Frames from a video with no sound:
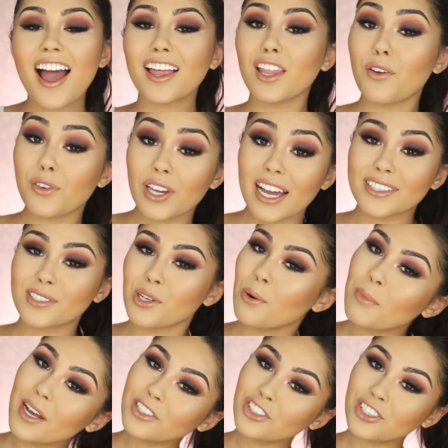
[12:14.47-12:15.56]
I love you guys
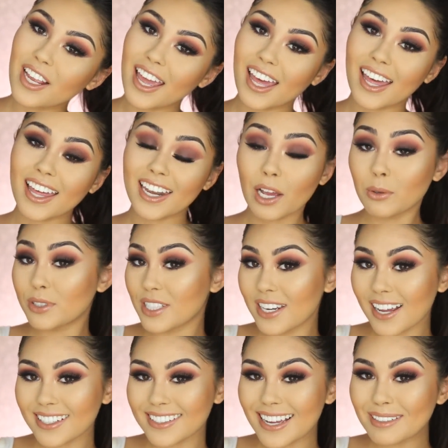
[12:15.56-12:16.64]
so much, and I will see
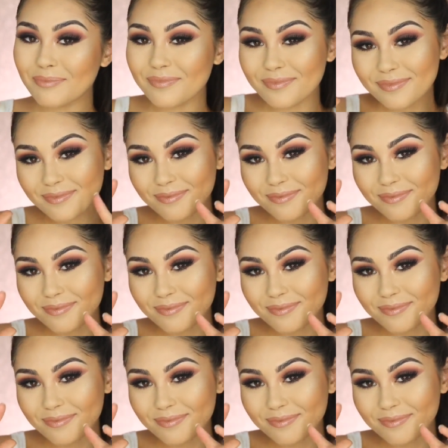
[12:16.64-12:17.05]
you next time.